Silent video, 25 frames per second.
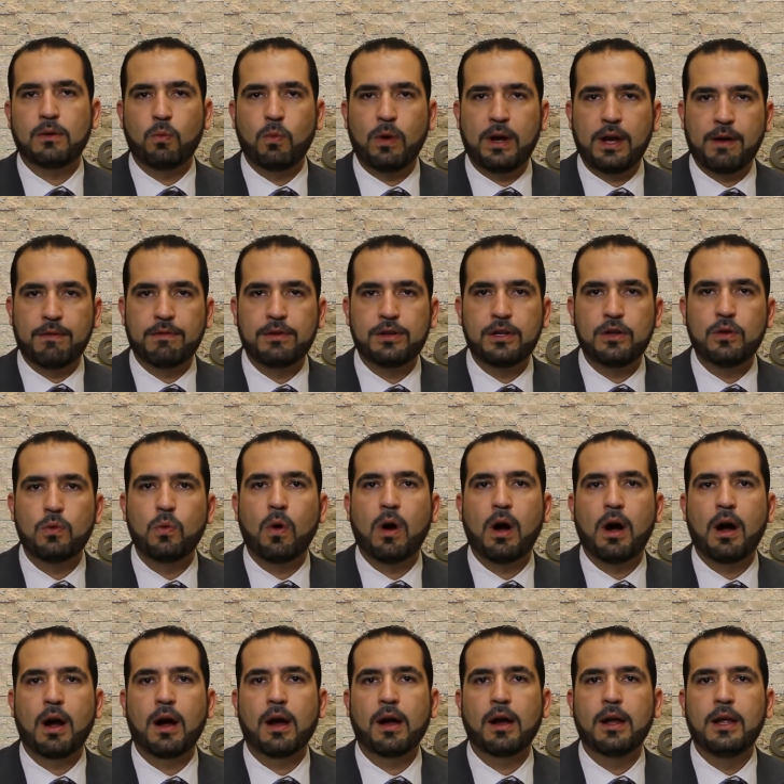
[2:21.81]
Whenever you
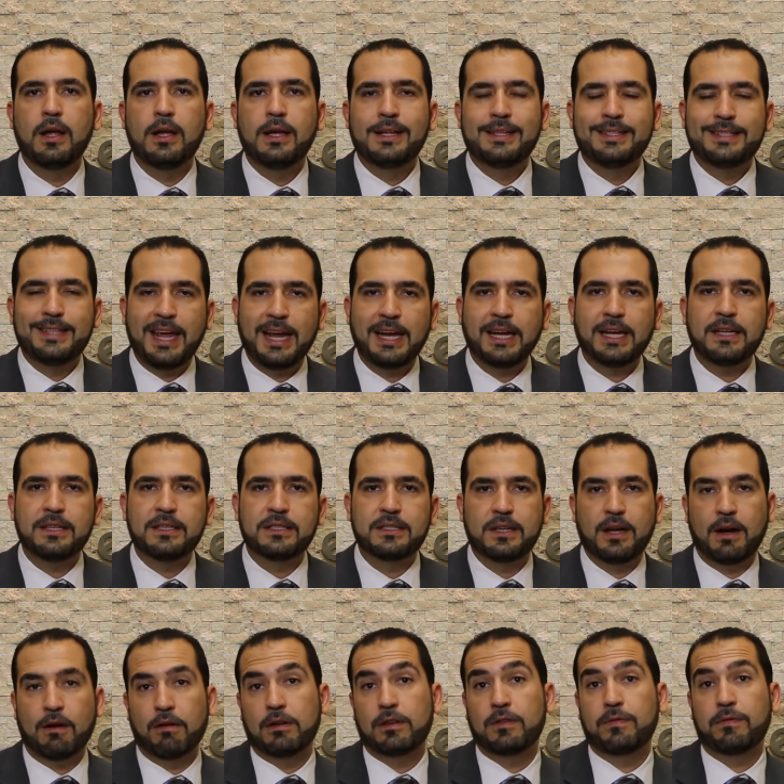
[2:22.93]
are taking
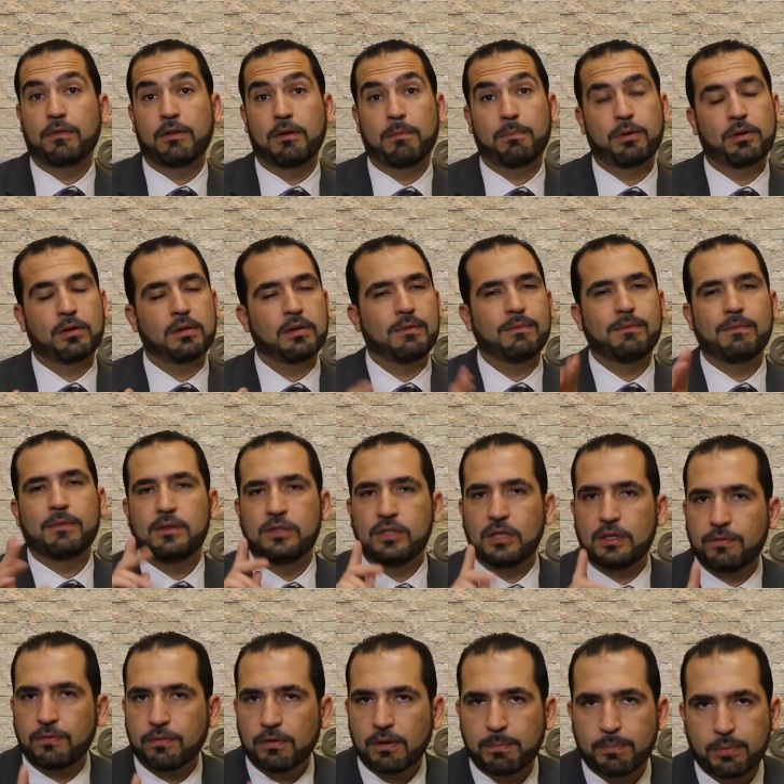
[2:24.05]
steroids
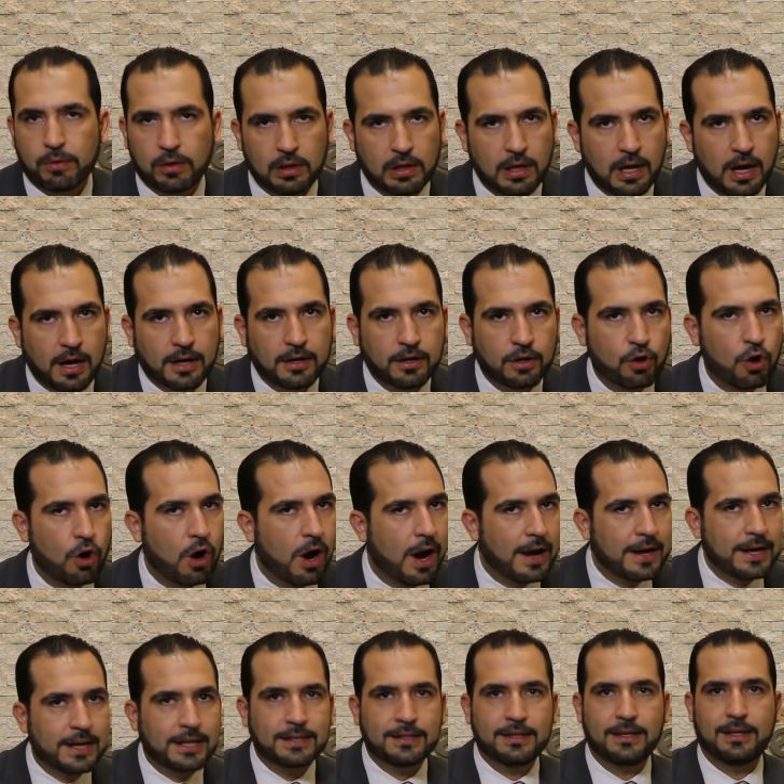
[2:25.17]
just for a prolonged
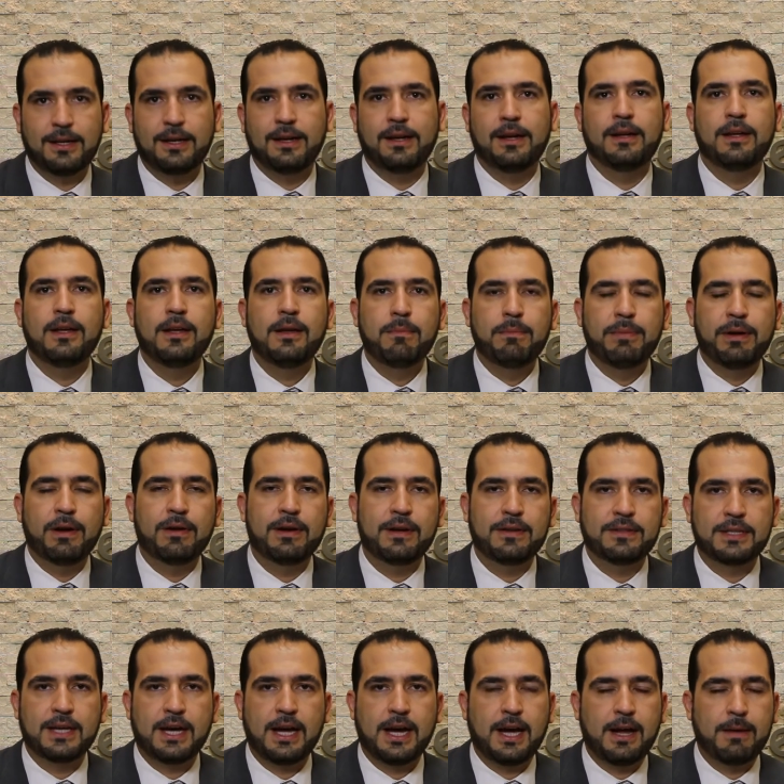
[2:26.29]
chronic period of
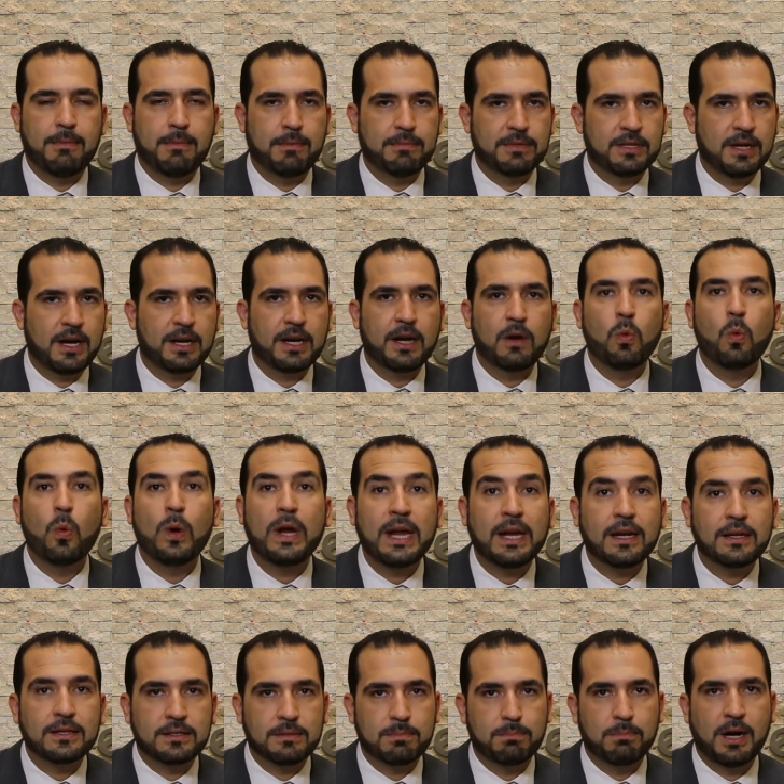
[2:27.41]
time, I'm talking
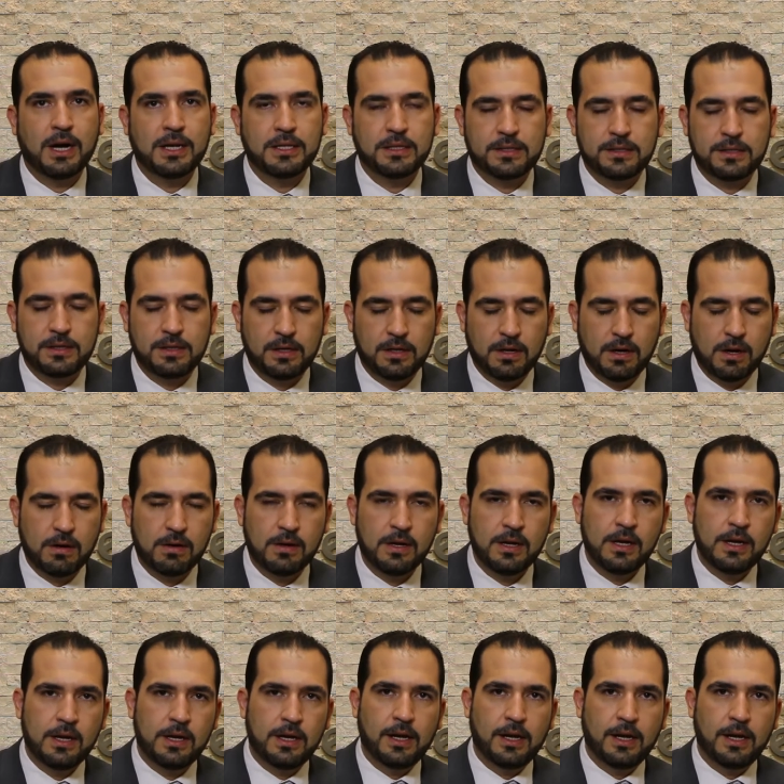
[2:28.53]
weeks, months, you know.